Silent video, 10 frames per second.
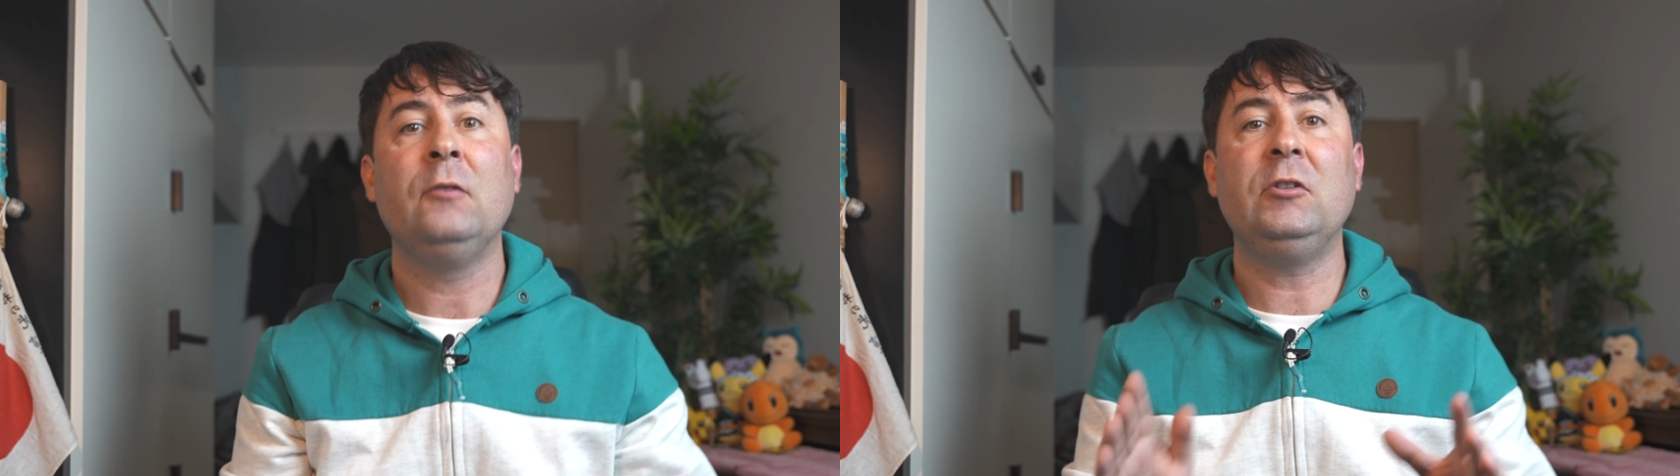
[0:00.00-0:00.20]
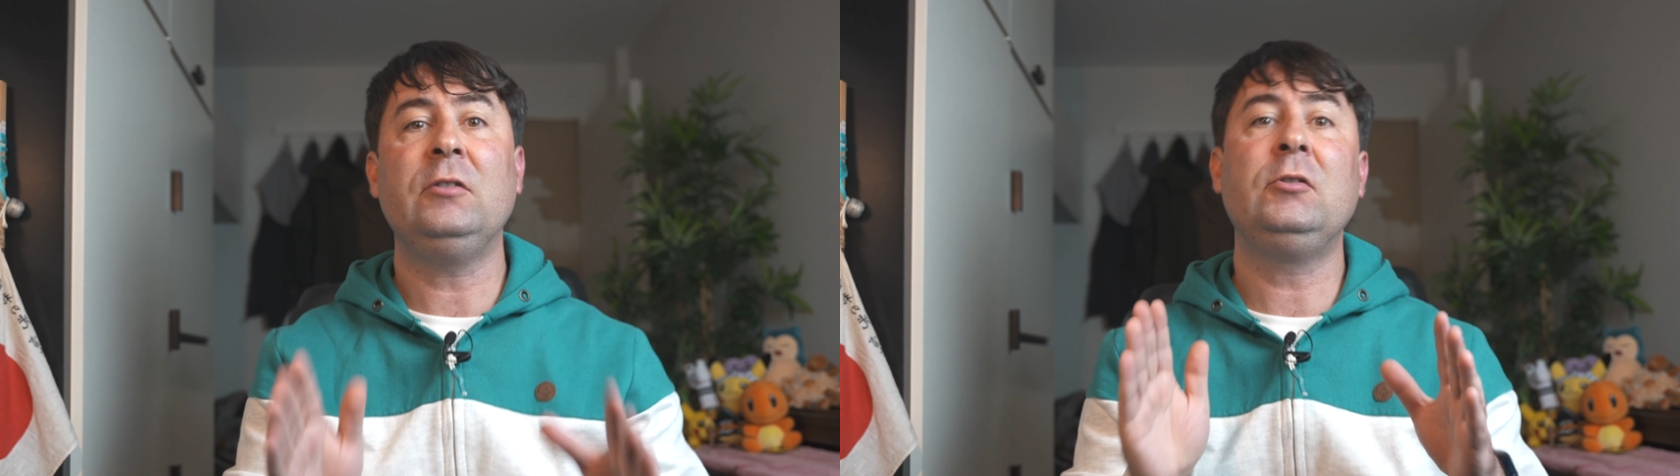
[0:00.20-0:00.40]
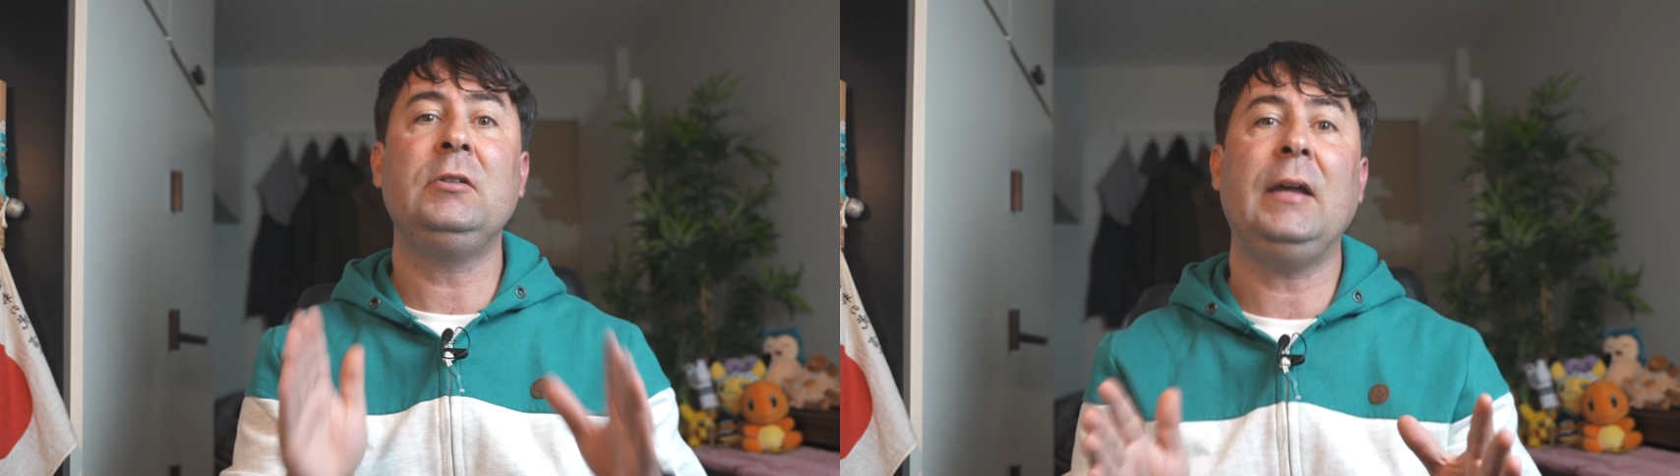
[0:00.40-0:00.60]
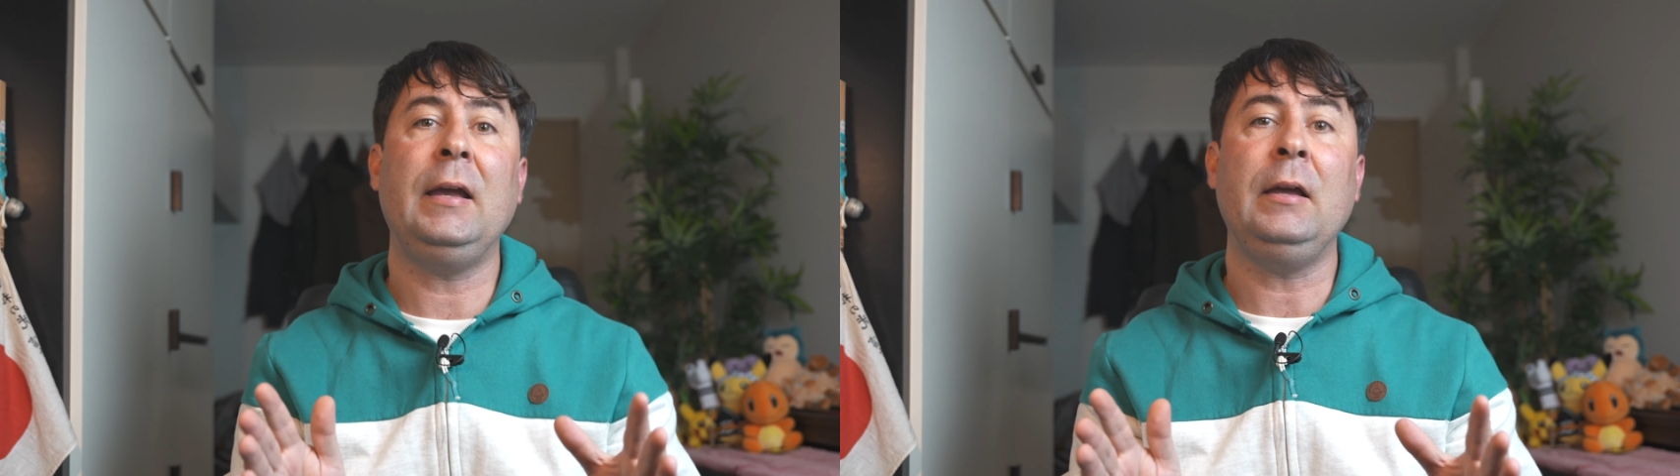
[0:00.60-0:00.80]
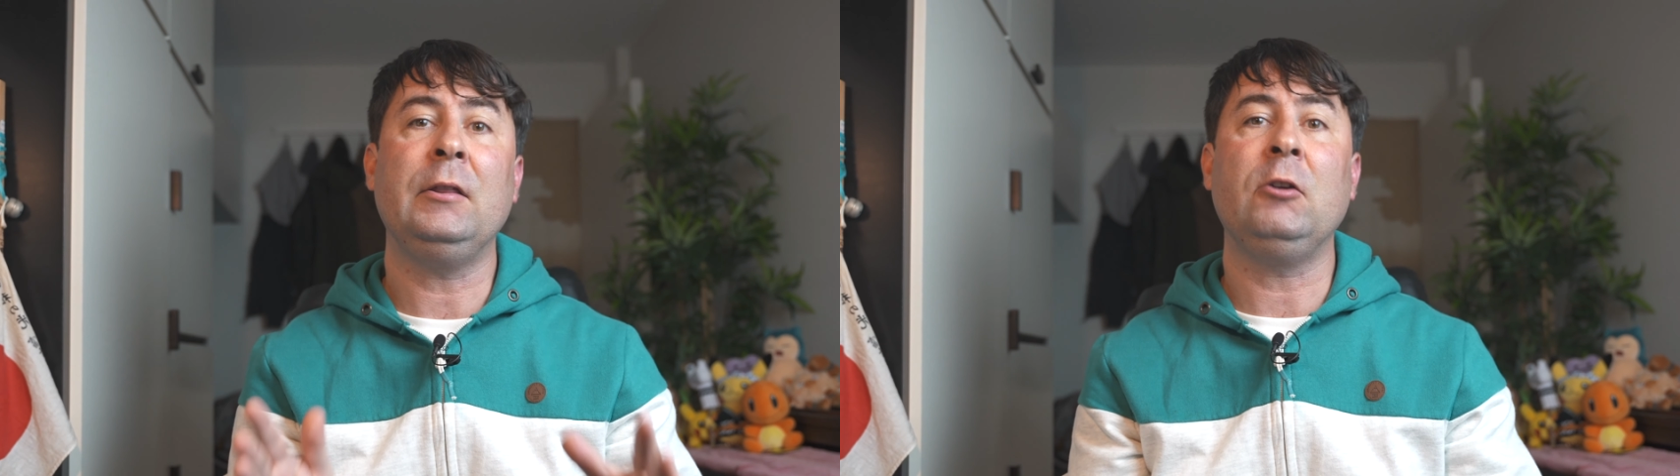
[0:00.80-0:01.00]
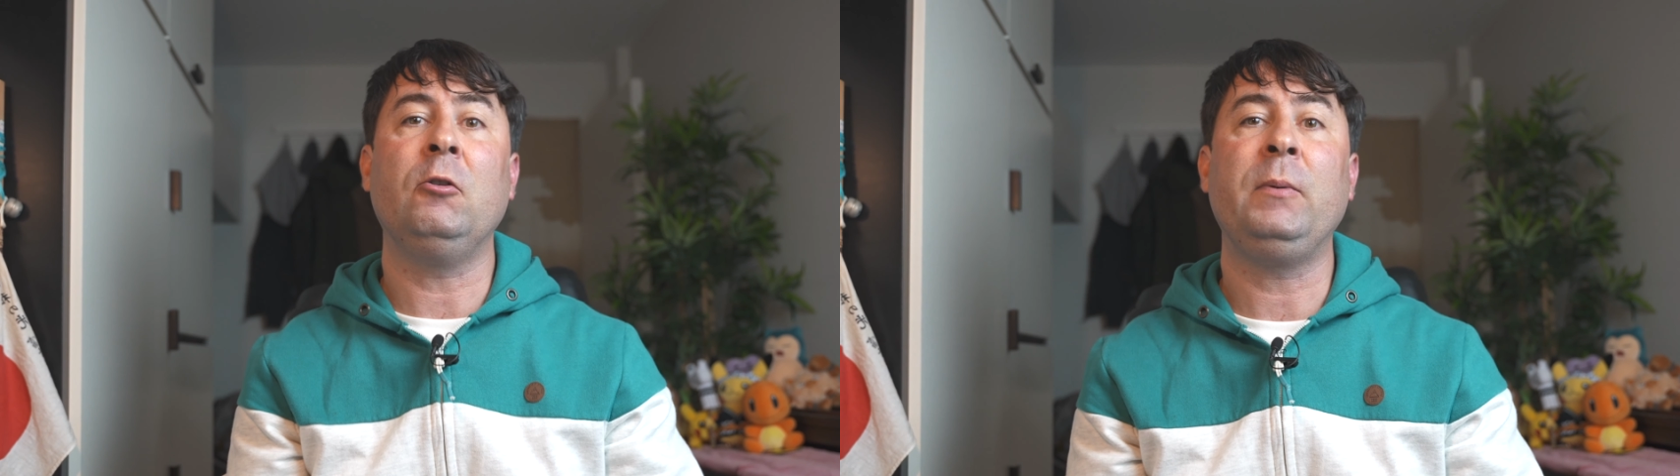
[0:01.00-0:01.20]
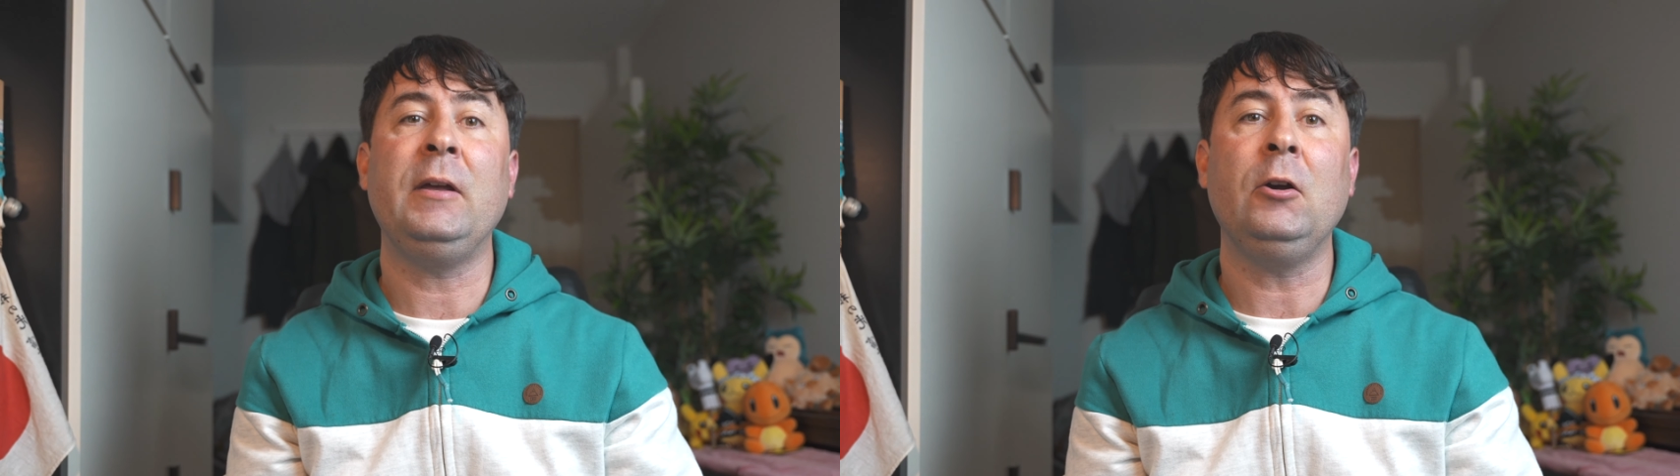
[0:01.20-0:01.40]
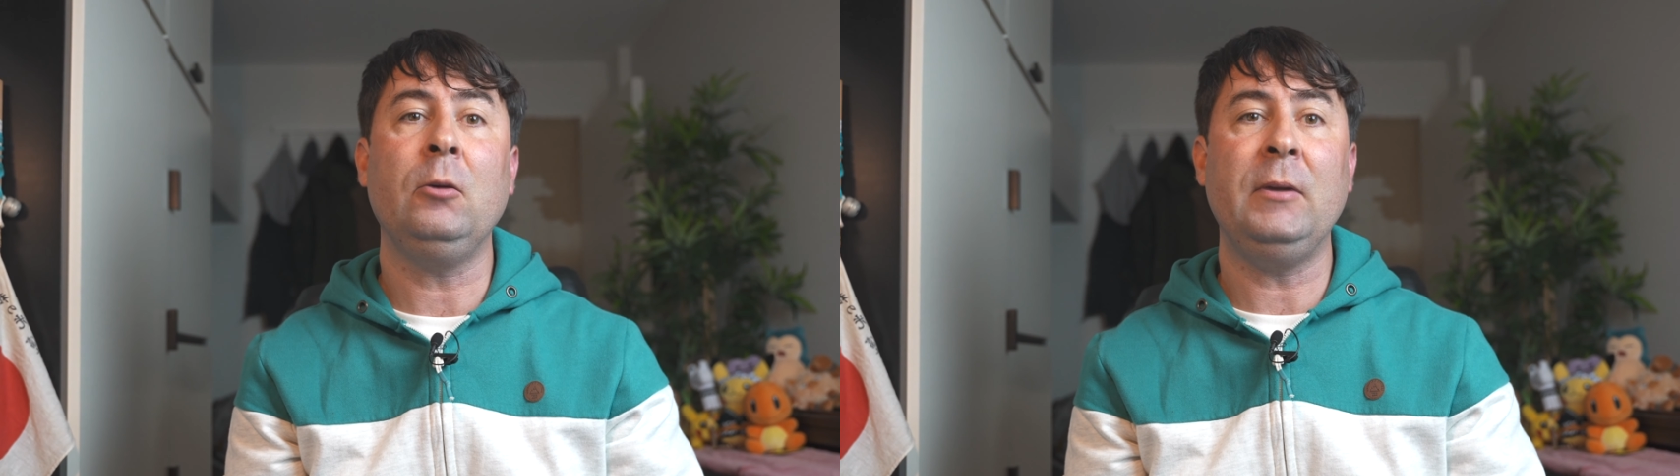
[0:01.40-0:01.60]
Just today, the
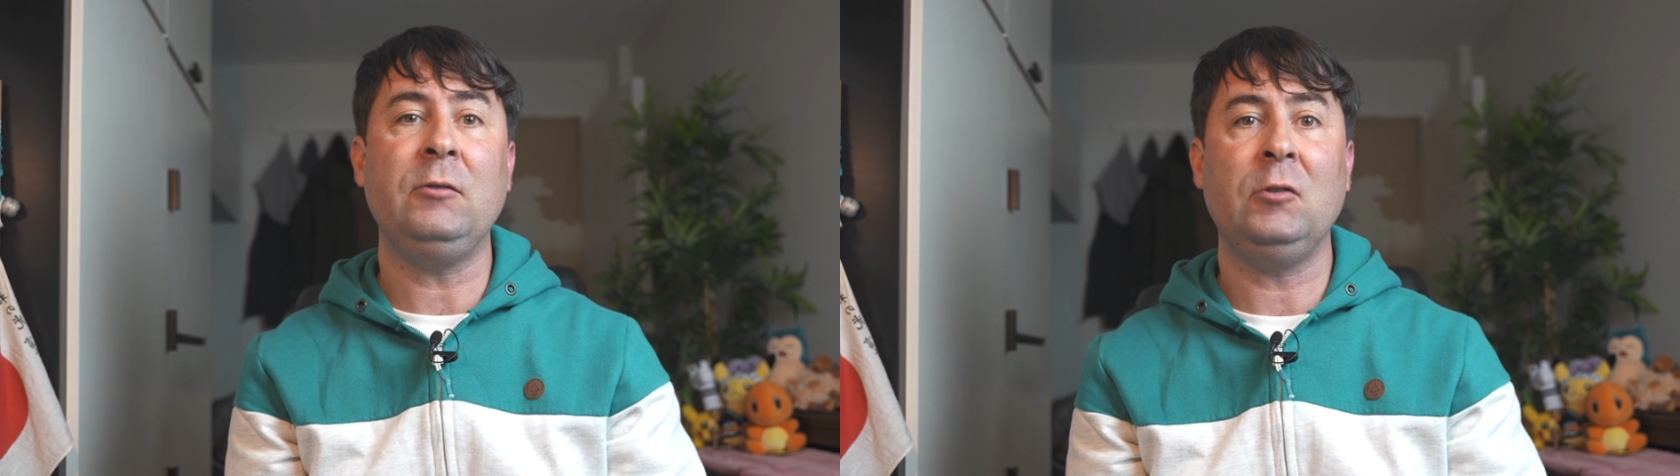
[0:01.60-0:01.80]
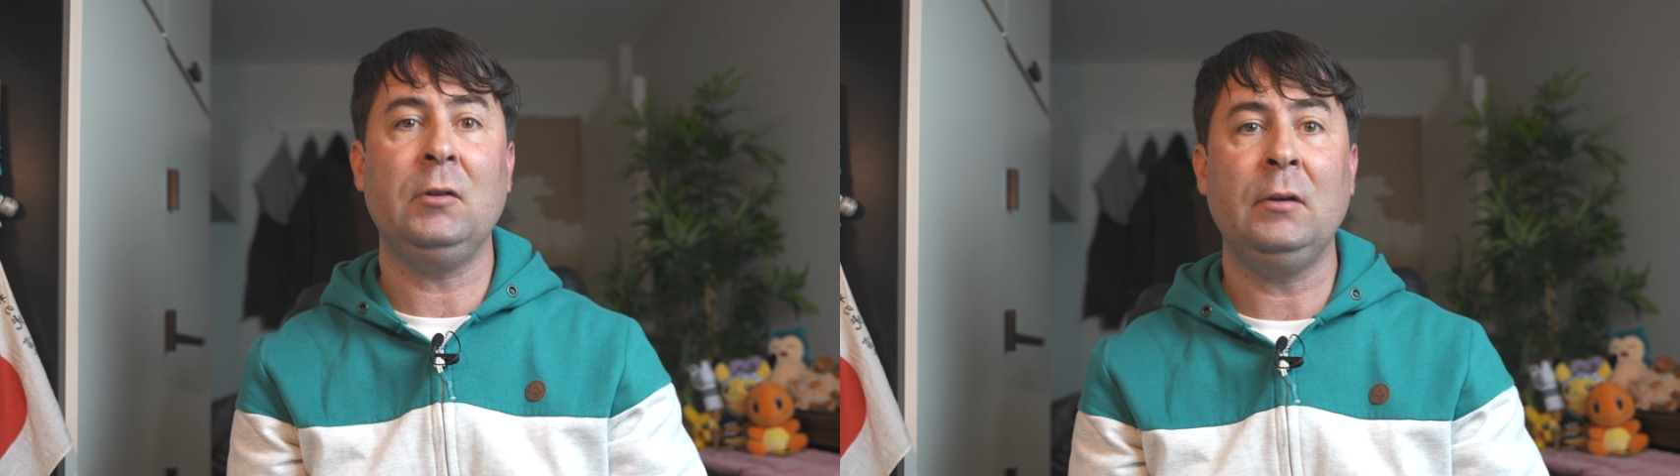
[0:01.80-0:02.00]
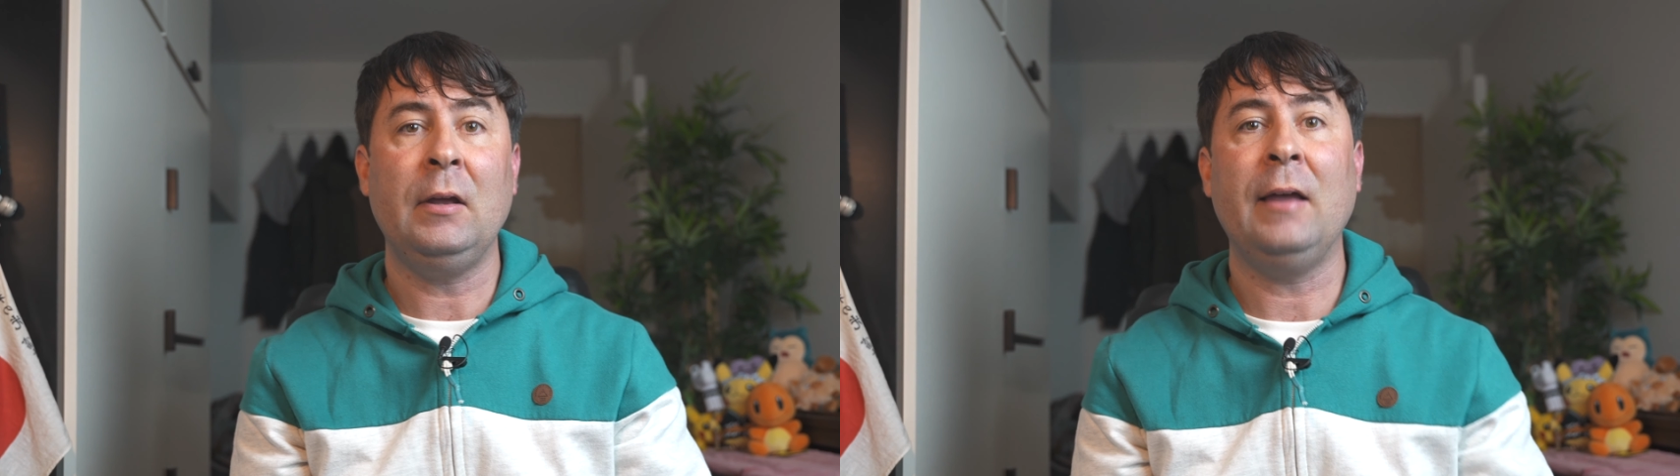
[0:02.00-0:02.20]
European Commission